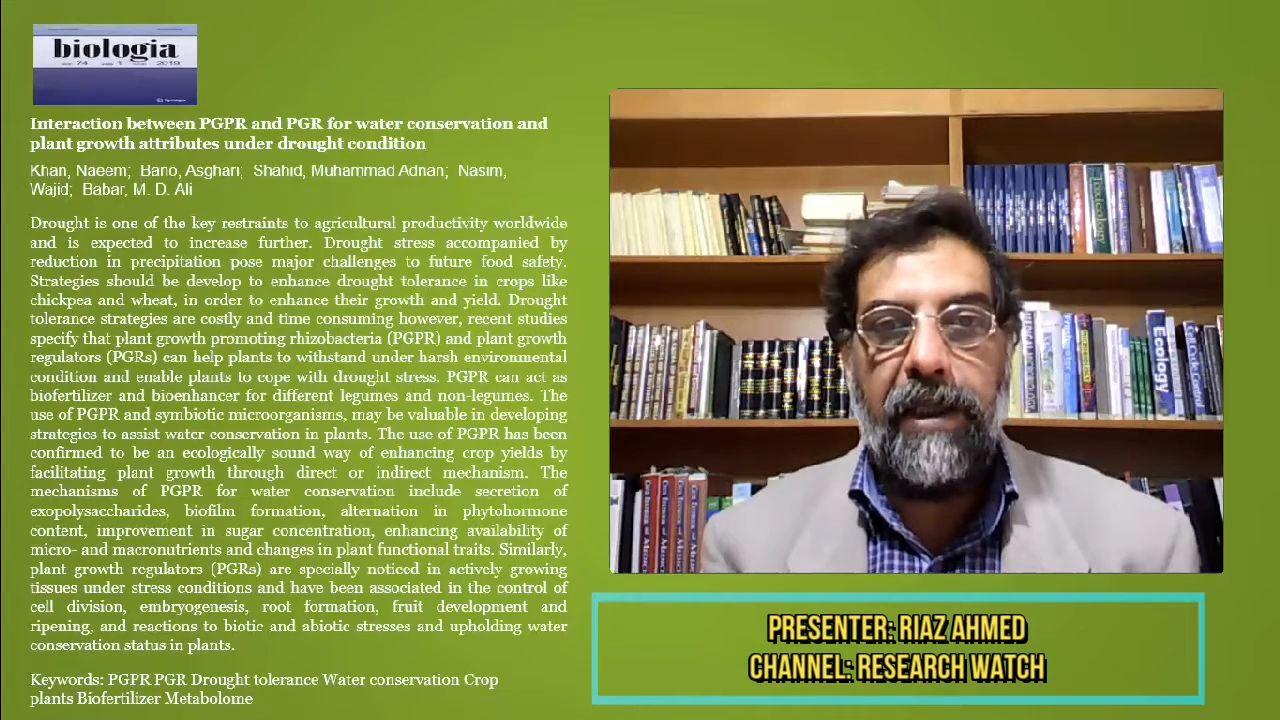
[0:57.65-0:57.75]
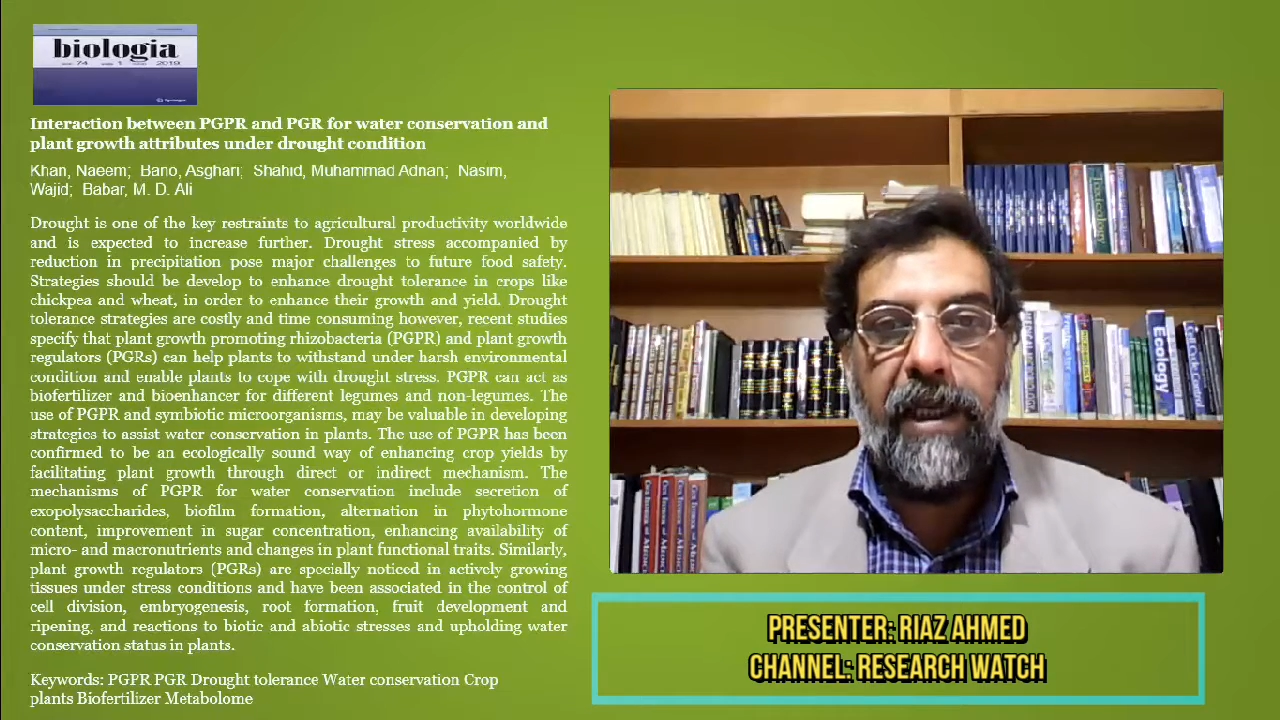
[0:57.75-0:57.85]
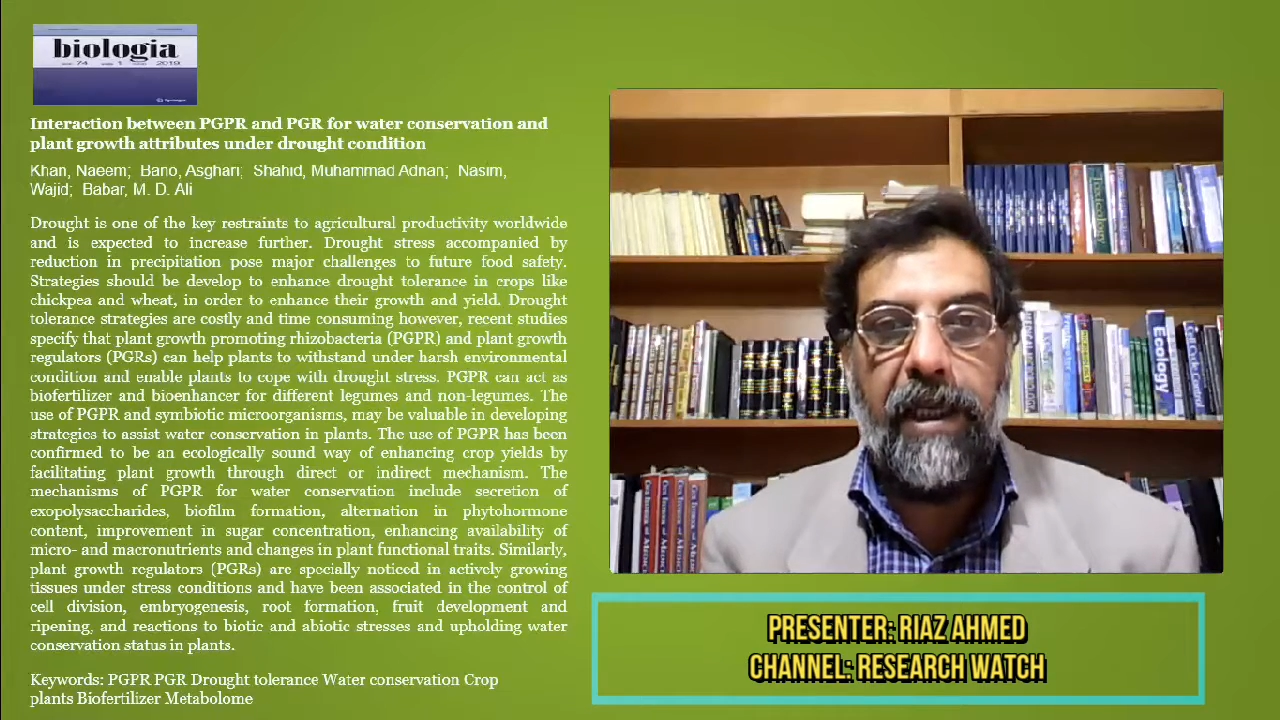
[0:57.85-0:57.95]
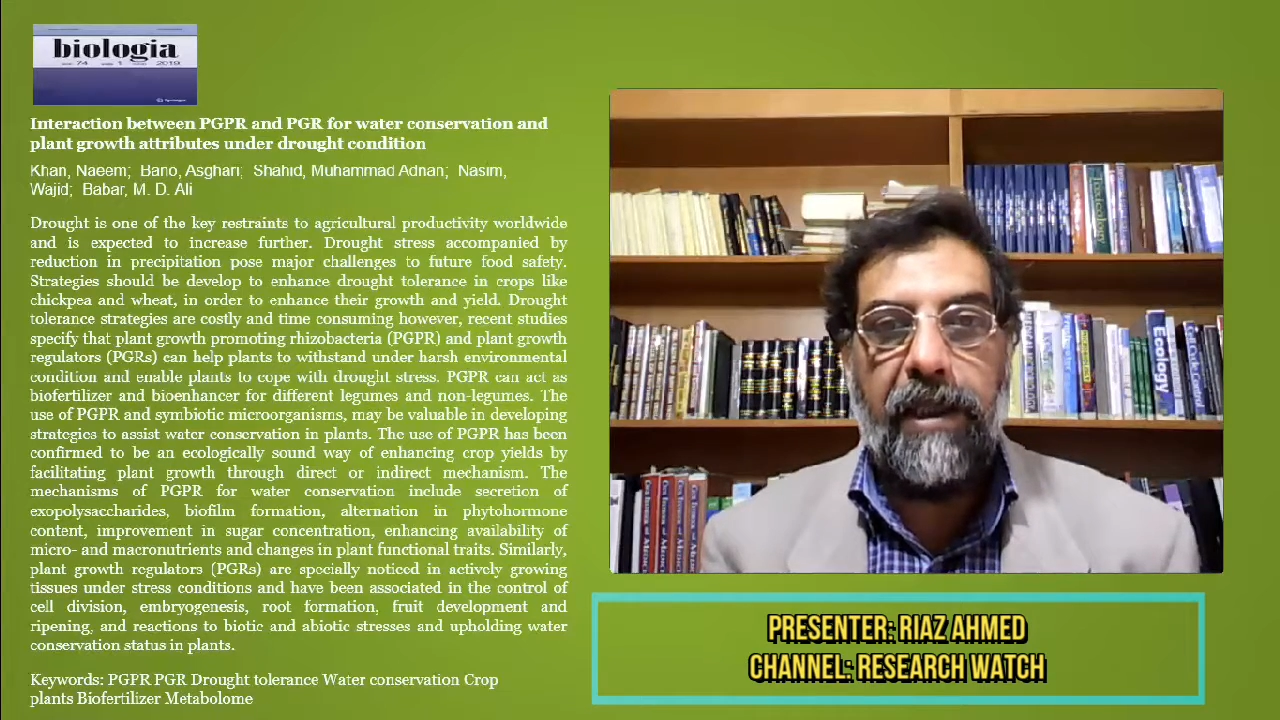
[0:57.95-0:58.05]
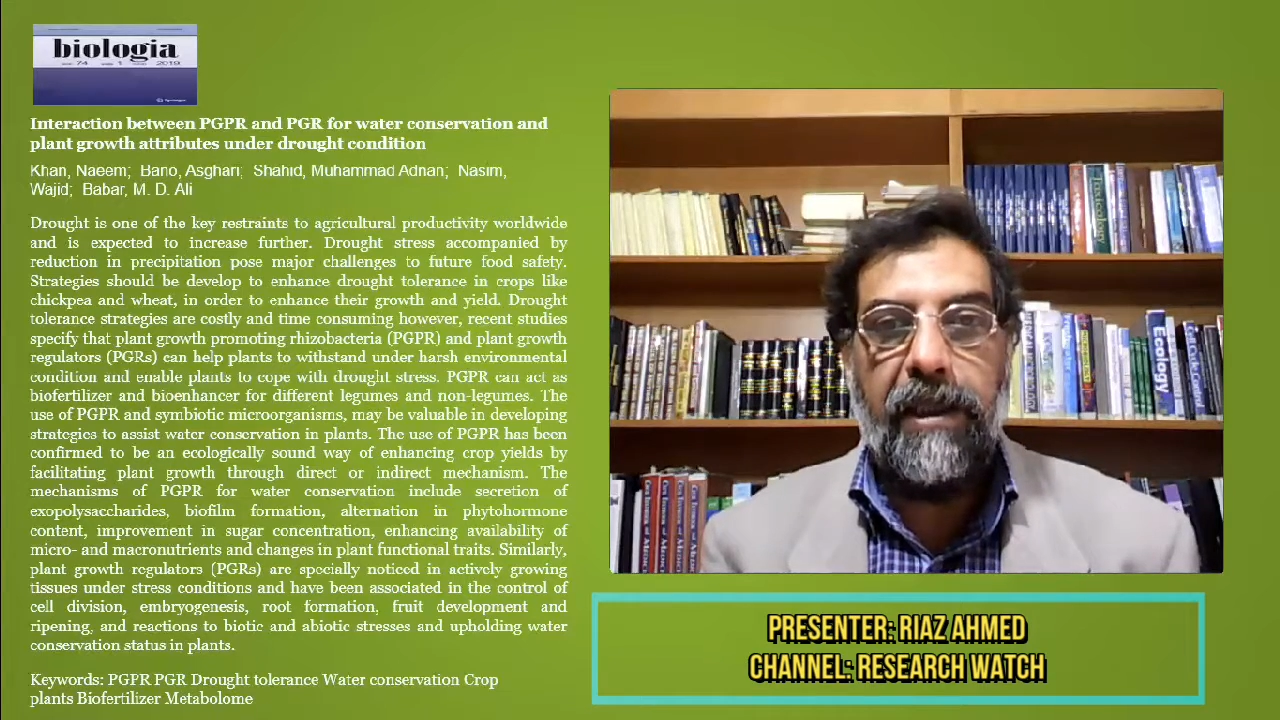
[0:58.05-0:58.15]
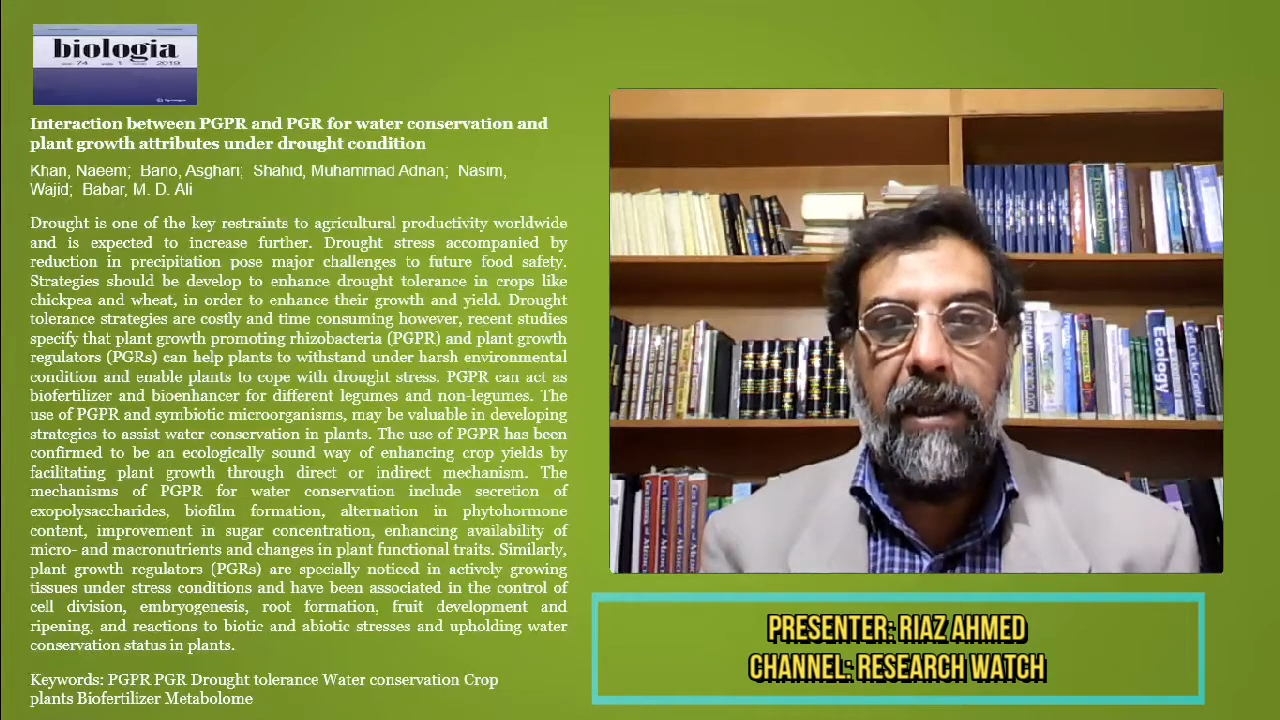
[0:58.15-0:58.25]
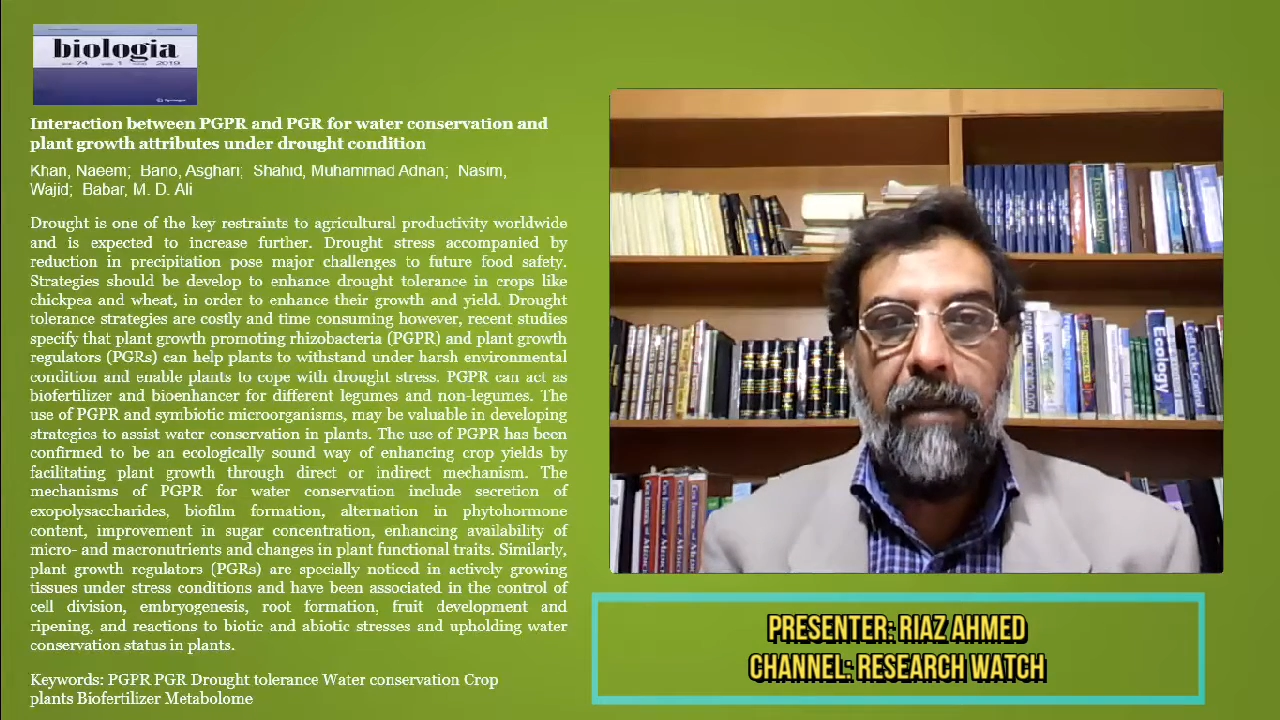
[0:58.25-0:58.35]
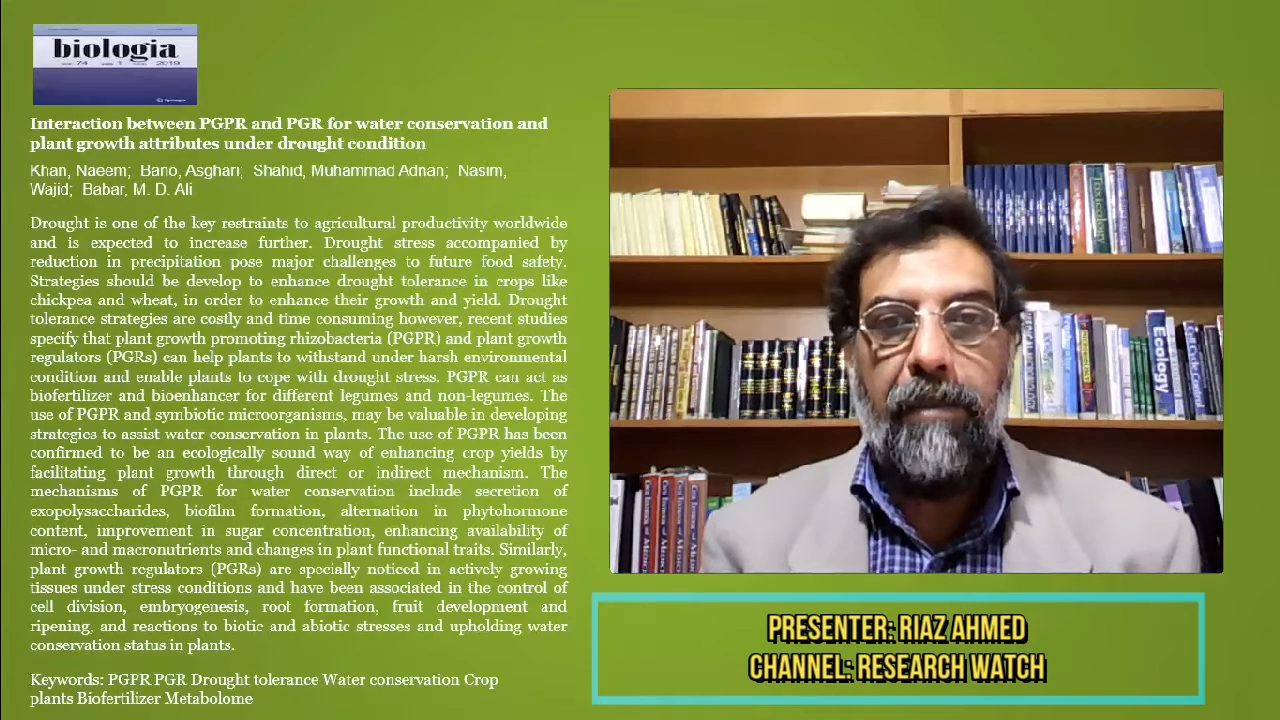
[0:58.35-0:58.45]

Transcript: that